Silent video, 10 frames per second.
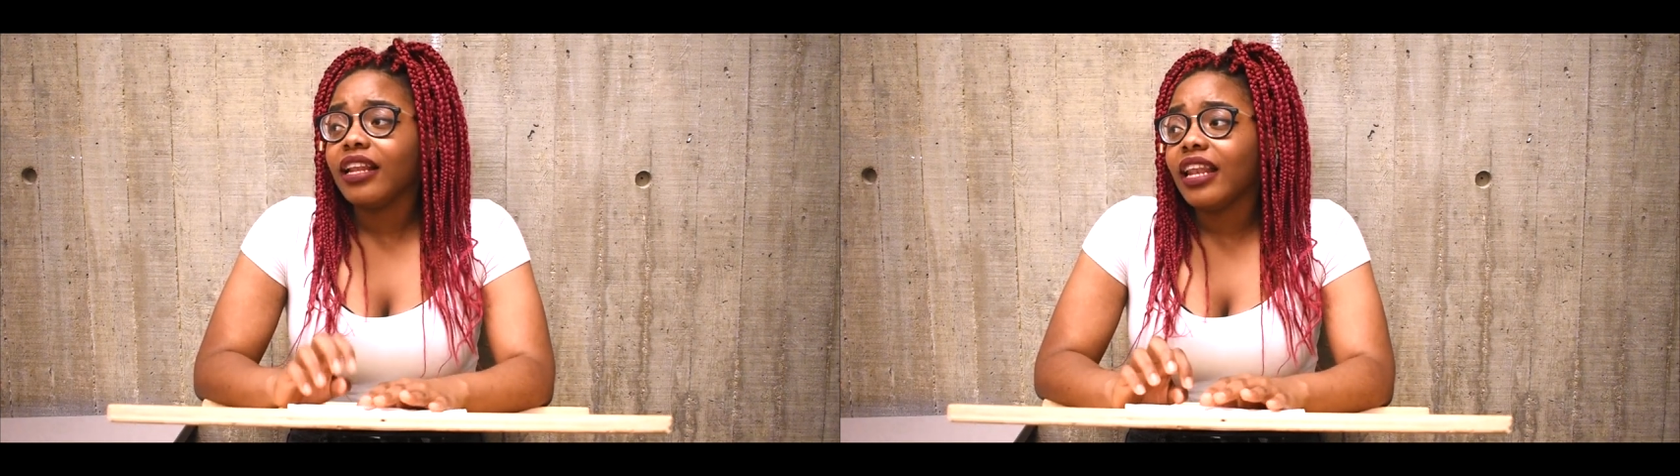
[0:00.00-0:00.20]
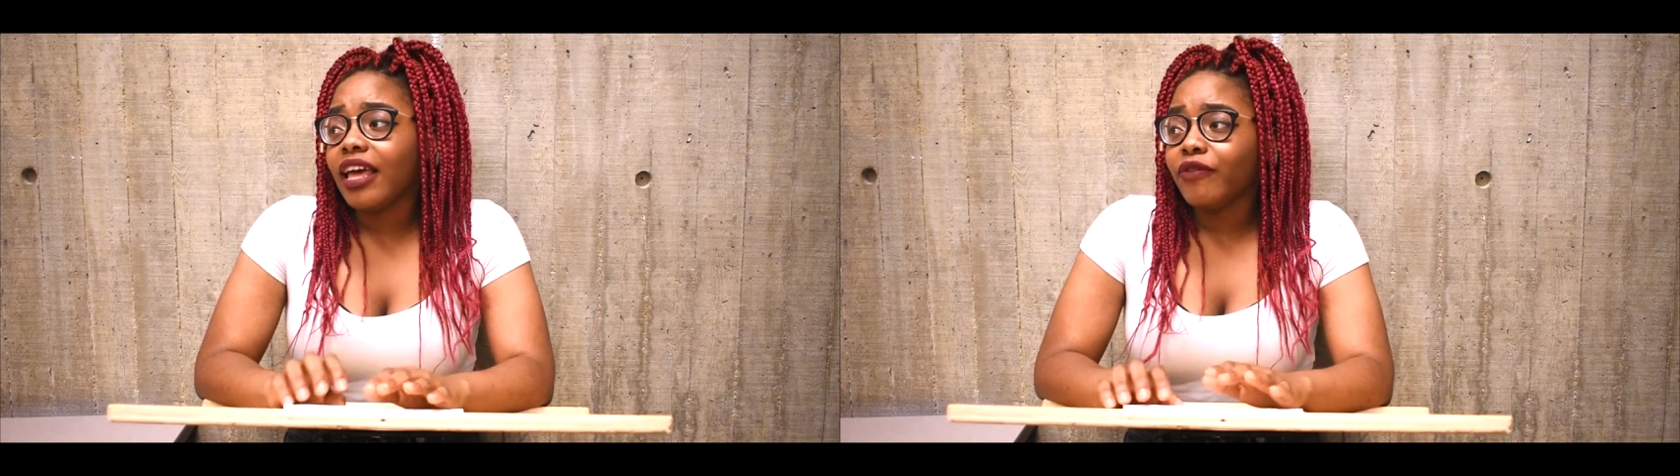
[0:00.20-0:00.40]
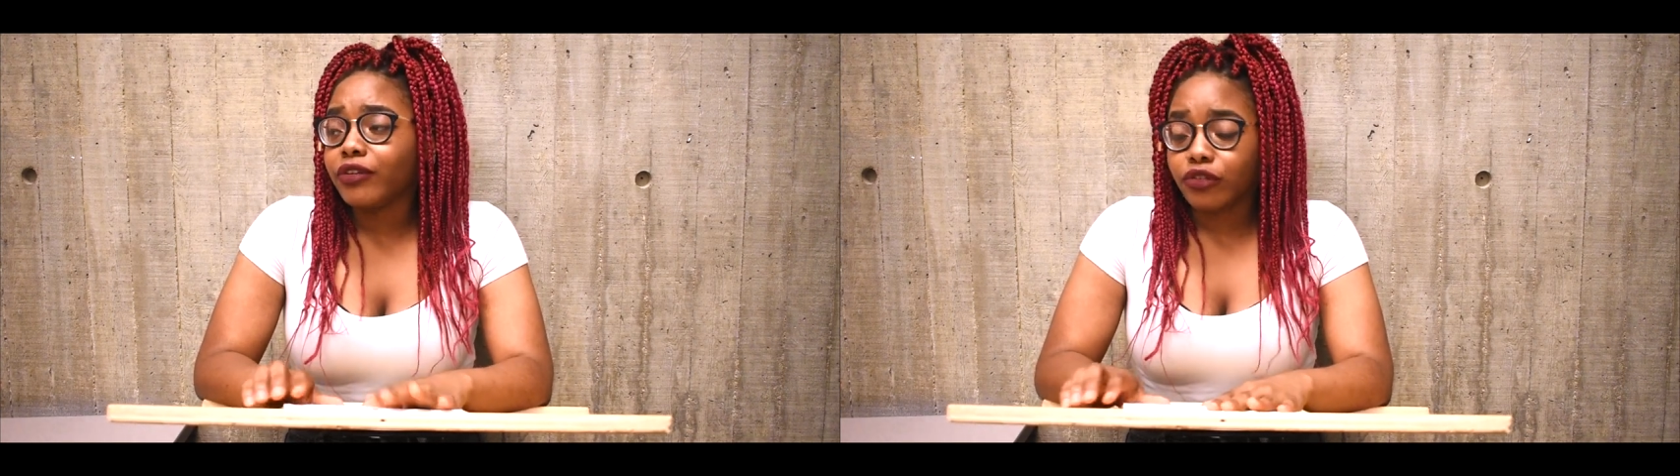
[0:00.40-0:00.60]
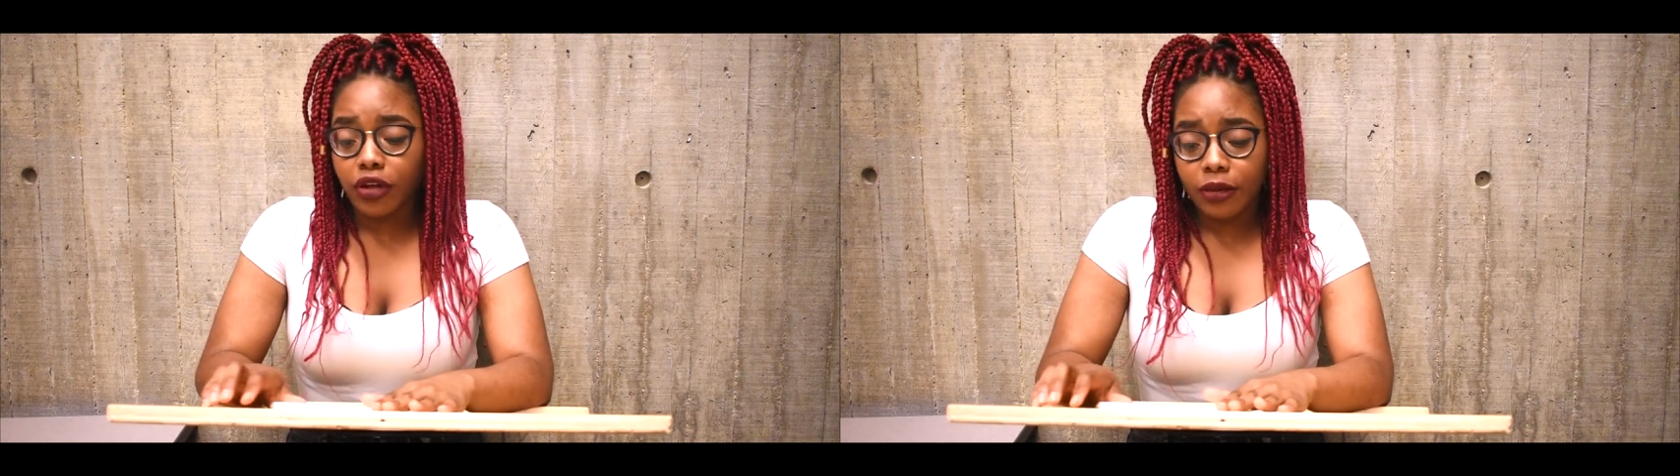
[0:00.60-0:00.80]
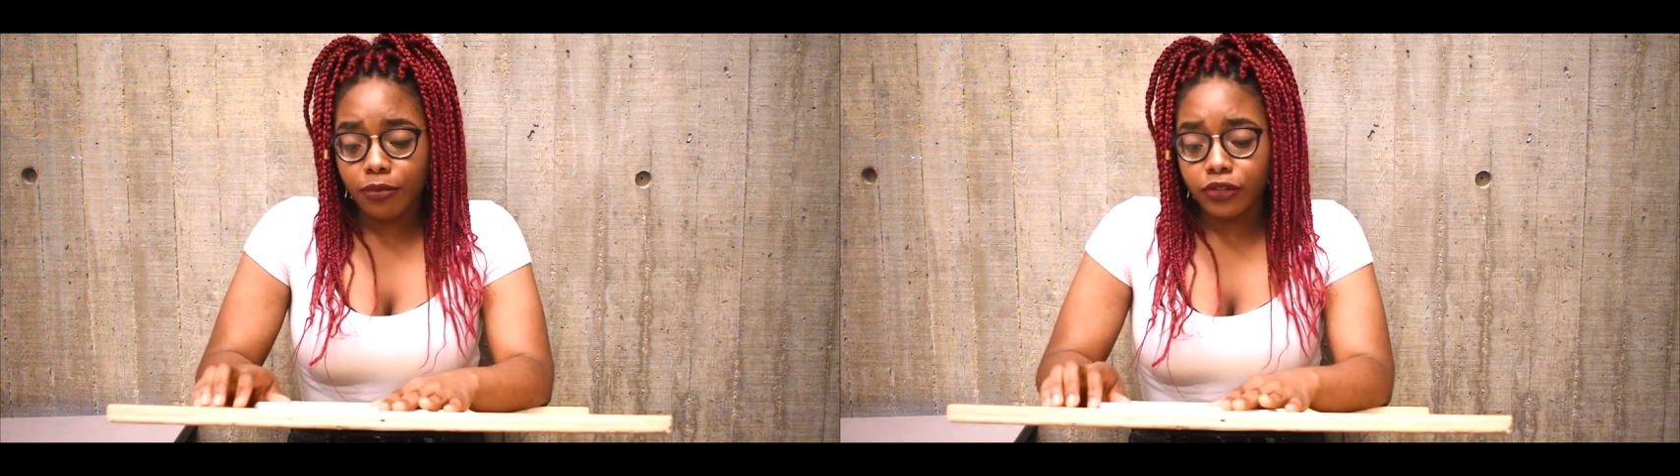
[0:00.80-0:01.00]
Life is
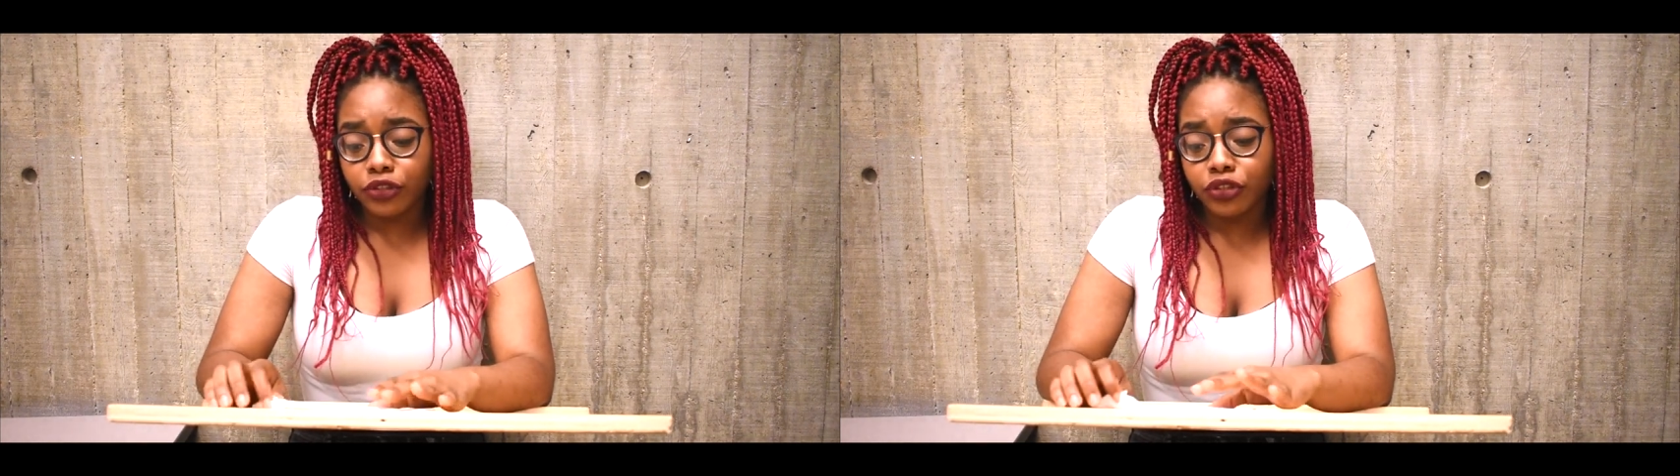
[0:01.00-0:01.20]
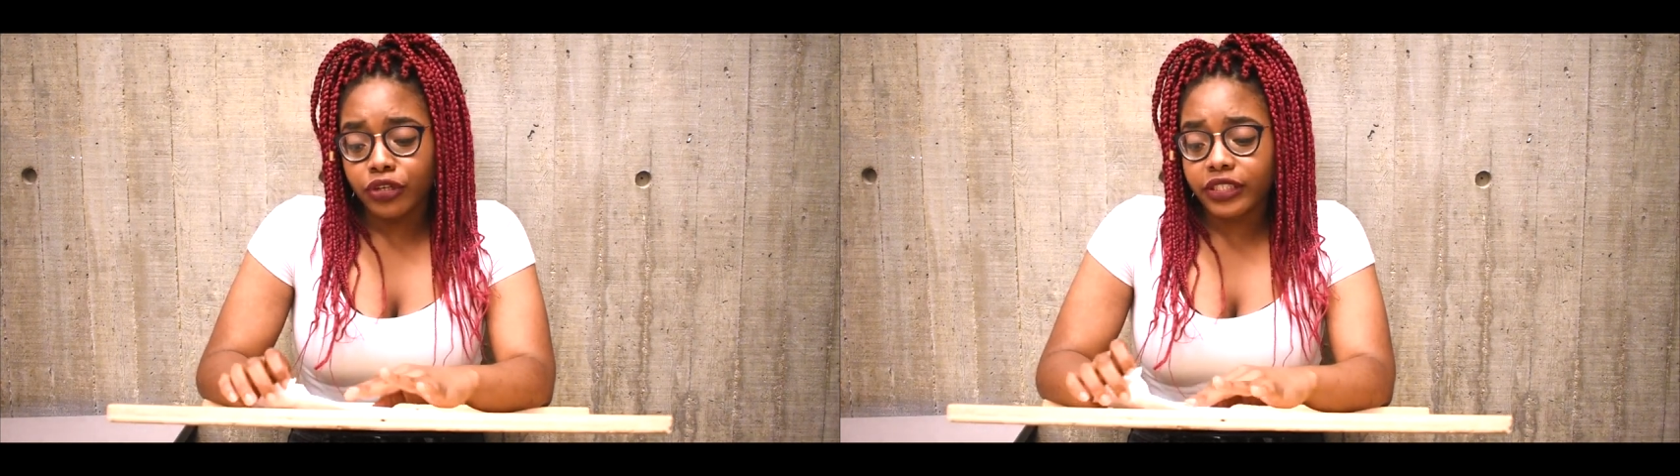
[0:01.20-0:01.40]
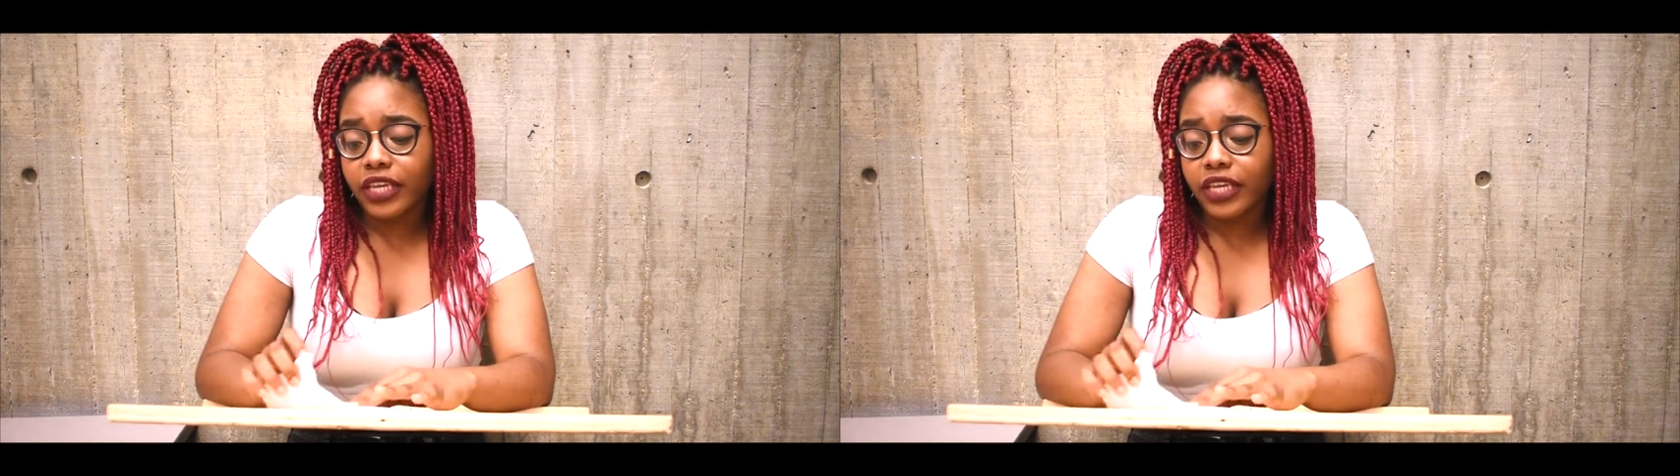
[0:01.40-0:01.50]
all about choice.